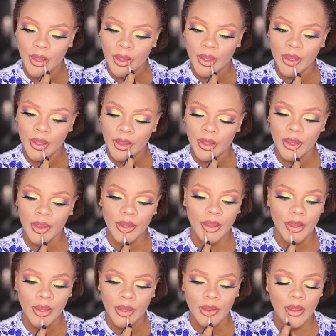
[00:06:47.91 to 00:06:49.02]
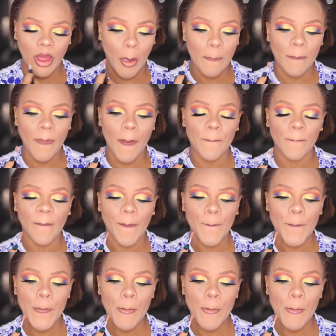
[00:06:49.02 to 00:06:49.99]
I think this is Buttercup. If it's not Buttercup,